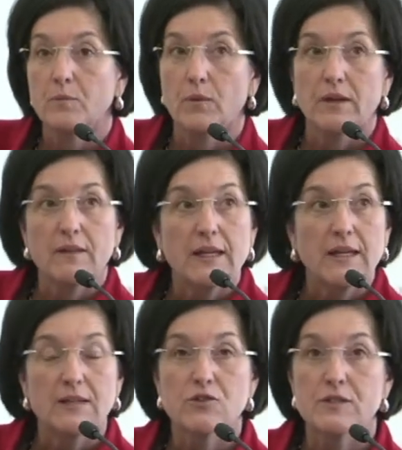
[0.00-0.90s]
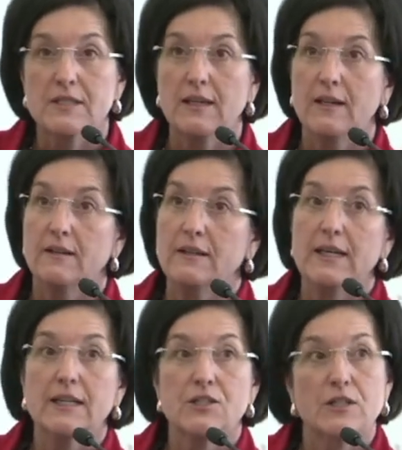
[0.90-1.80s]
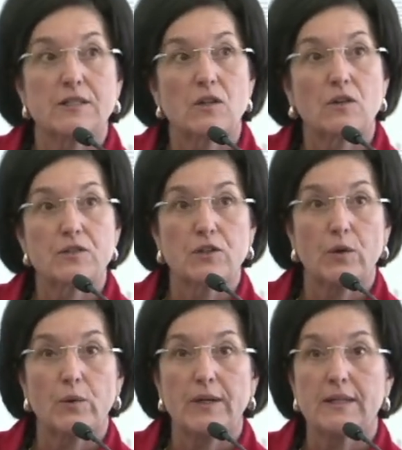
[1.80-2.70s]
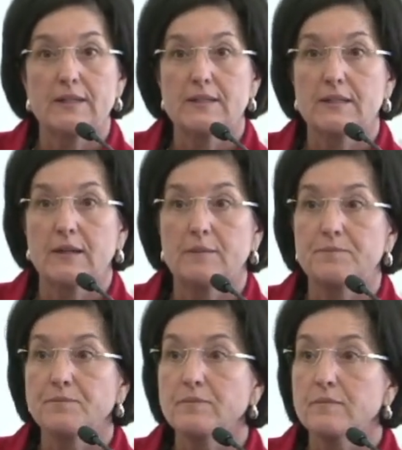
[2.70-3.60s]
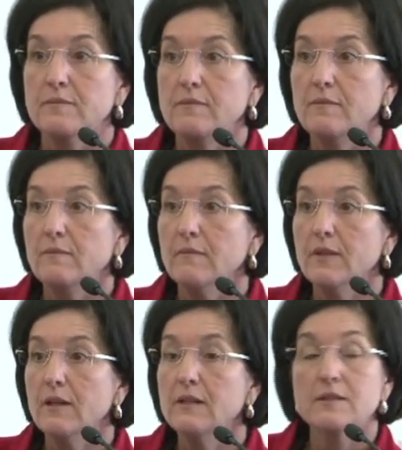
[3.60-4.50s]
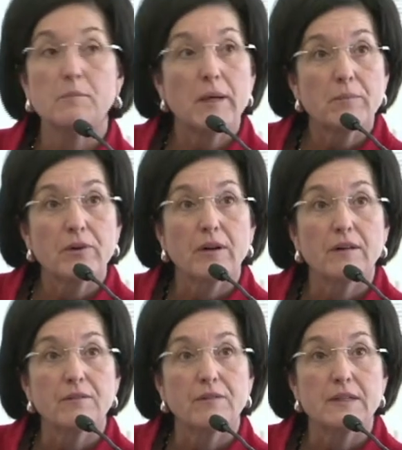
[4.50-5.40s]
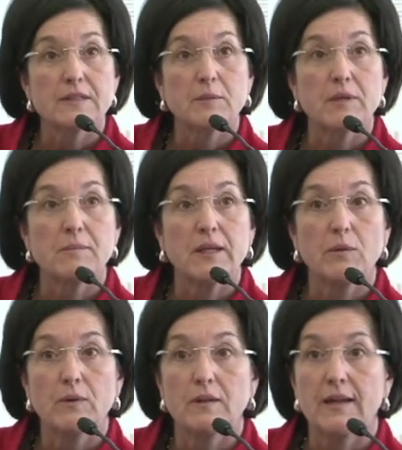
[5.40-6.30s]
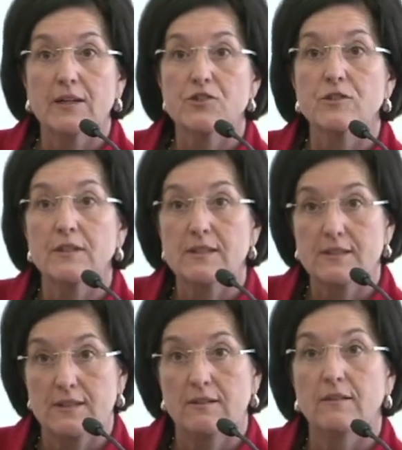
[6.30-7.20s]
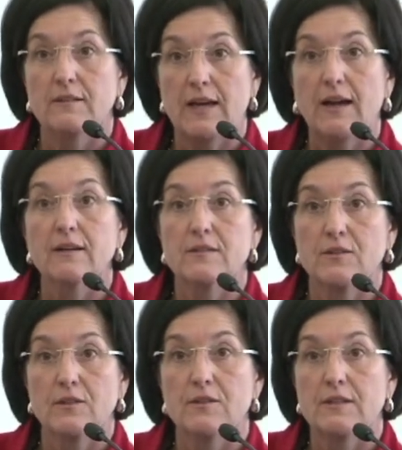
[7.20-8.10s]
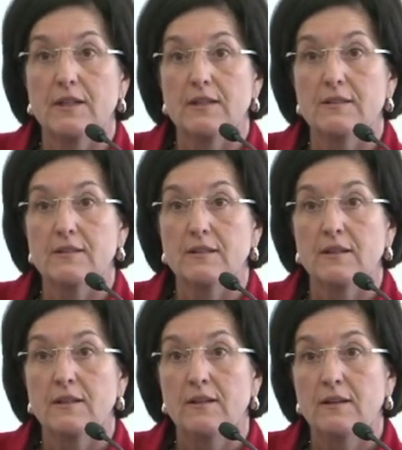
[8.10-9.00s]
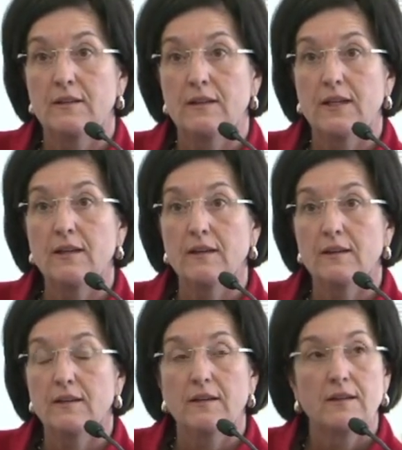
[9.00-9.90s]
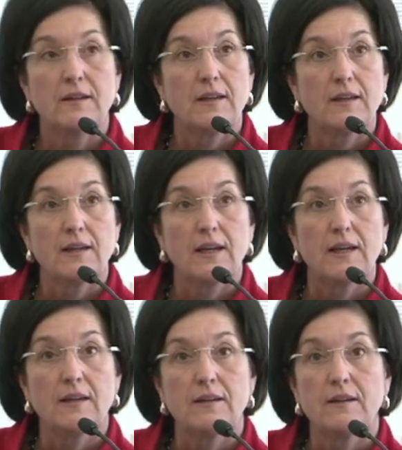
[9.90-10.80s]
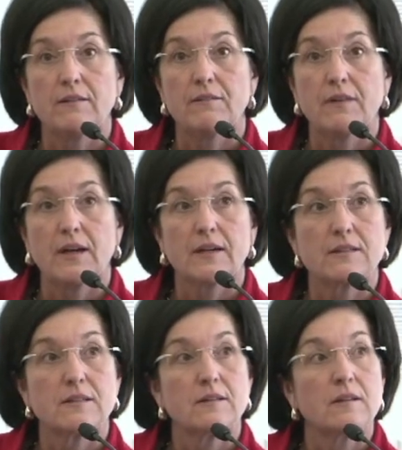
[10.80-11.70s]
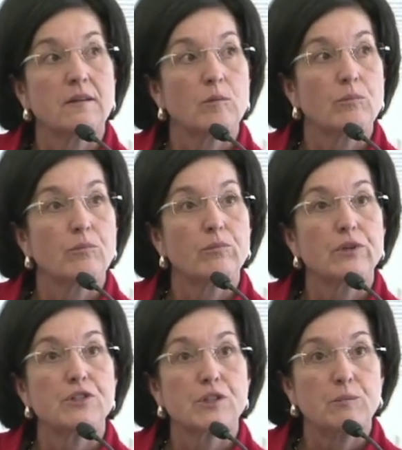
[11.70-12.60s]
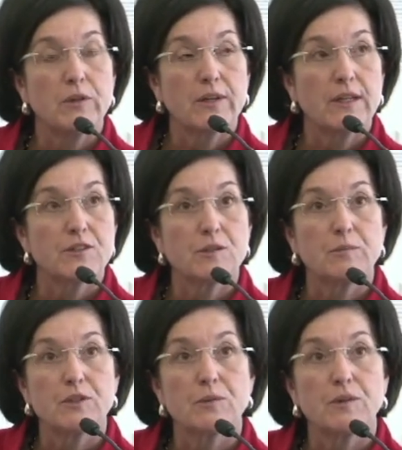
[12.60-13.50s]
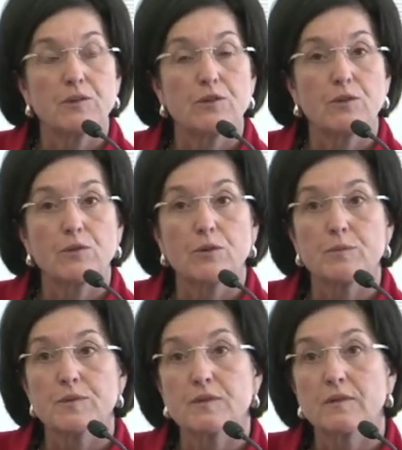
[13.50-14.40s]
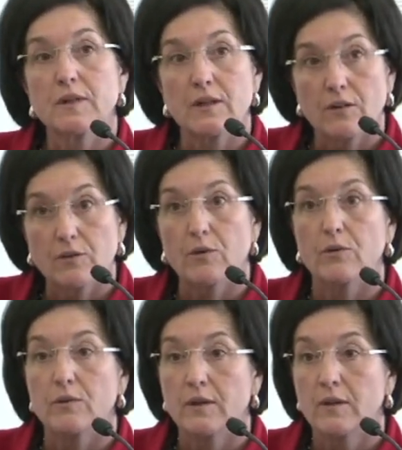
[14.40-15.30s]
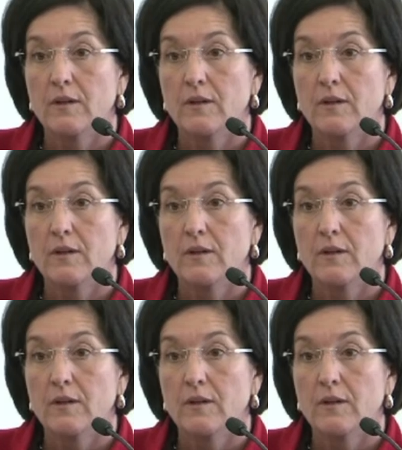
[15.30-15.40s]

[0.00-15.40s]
One of the interesting linkages also is a member of the subcommittee will naturally sit on LAC, so there's a nice link and can, in fact, bridge communication between the two groups in our own